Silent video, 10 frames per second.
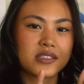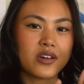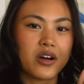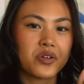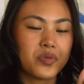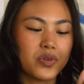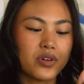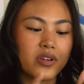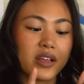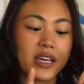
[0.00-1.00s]
sock
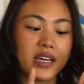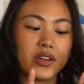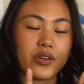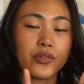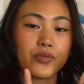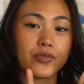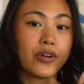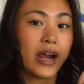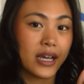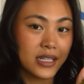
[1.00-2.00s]
wool in
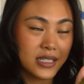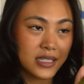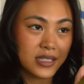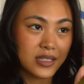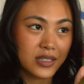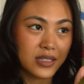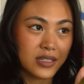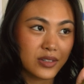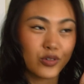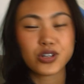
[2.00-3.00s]
red,
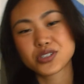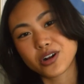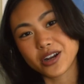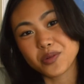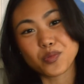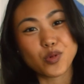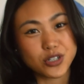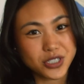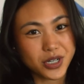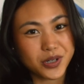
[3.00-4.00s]
or sorry,
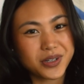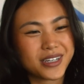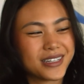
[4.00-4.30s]
Bordeaux.